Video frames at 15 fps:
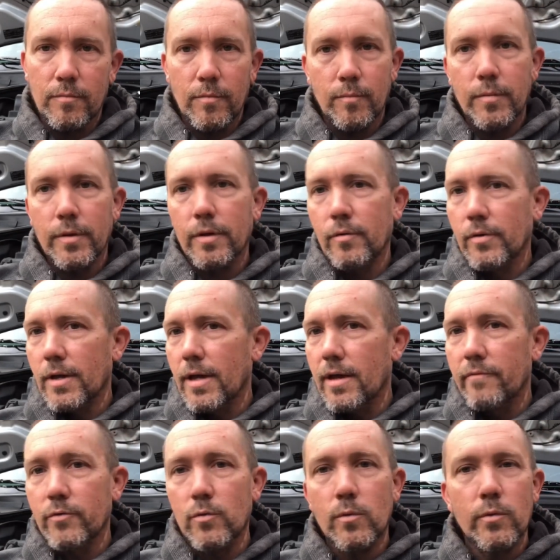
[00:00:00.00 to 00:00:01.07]
and be okay, I
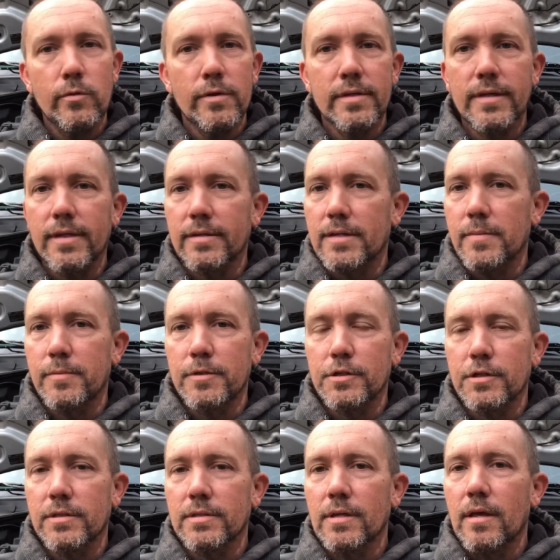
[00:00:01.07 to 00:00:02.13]
have cooler intake
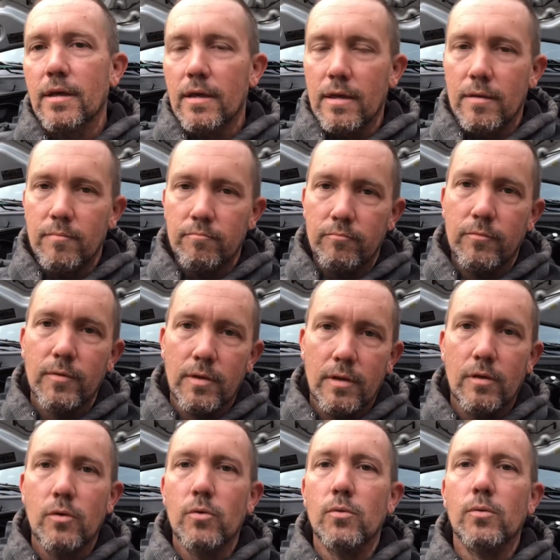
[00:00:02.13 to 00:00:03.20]
temperatures,
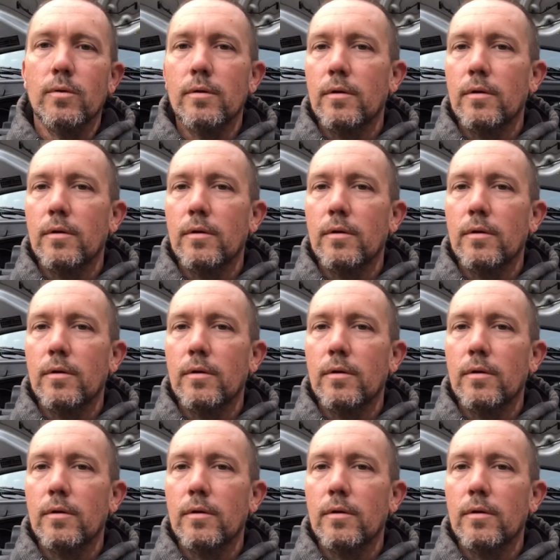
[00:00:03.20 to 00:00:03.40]
cool.